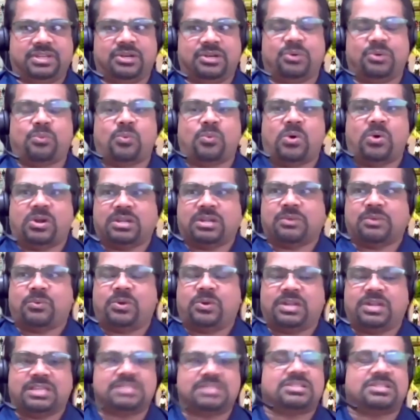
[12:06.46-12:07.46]
figure out
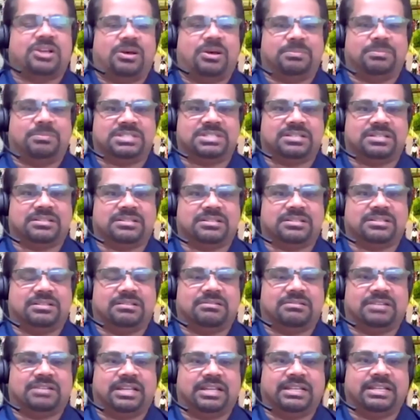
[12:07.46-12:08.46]
what is the
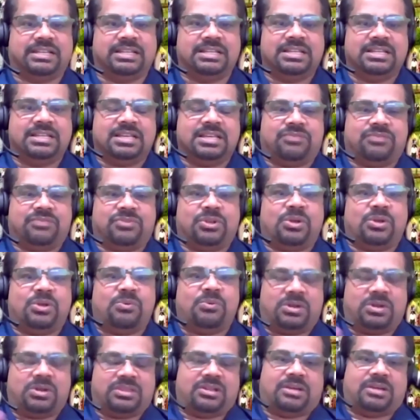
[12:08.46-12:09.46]
obstacle, right? If you know
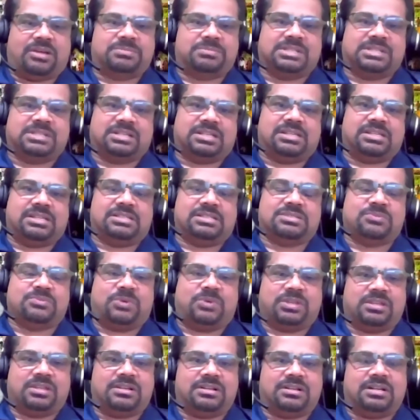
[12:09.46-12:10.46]
what the obstacle is,
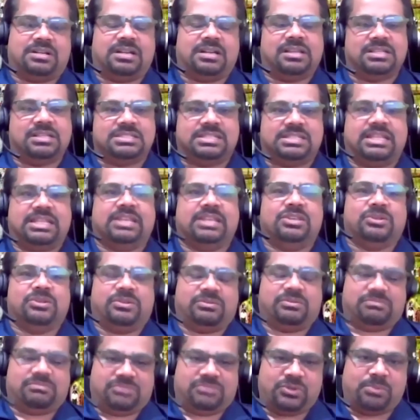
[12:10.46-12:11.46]
what the hurdle is, then you
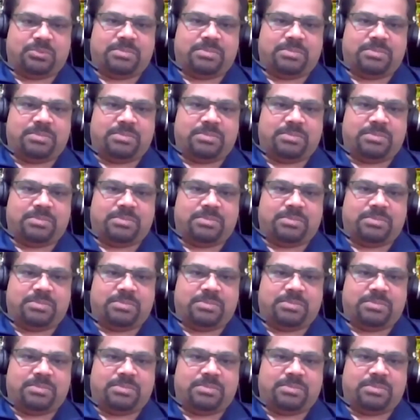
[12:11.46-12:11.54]
know